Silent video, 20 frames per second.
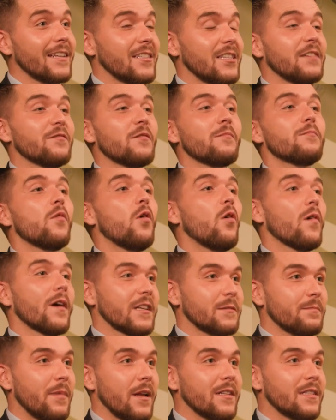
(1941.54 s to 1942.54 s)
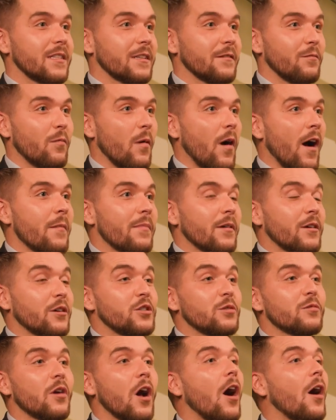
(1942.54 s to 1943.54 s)
and it's even more expensive. Why?
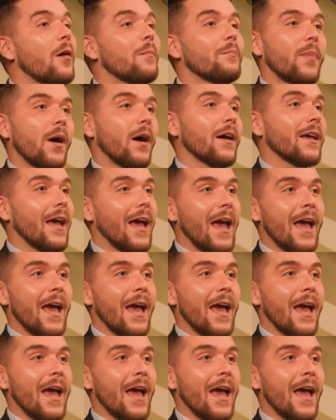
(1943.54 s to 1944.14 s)
Because you can't buy